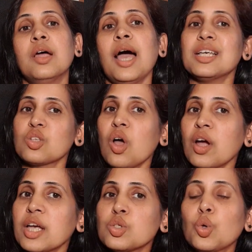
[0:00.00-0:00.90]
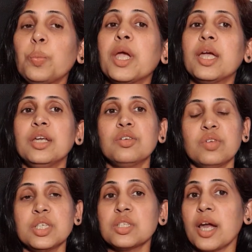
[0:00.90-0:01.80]
as long as you pay
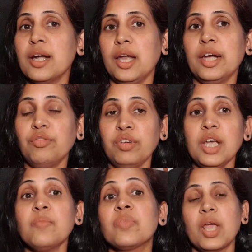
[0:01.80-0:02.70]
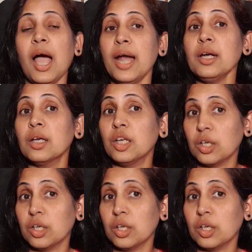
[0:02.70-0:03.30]
interest and late fee and